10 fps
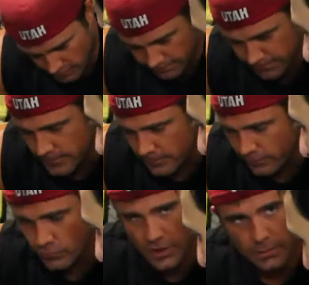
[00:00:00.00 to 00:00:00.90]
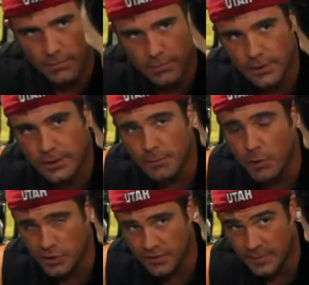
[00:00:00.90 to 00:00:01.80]
I'll double check, but
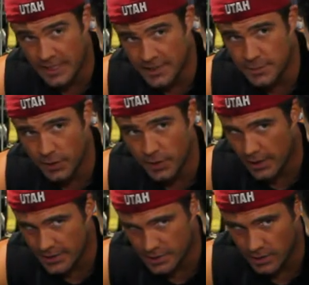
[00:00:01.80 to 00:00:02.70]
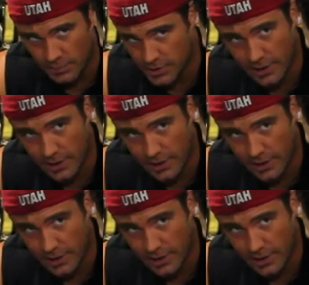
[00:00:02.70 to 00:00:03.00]
most of them it is, but I just double check.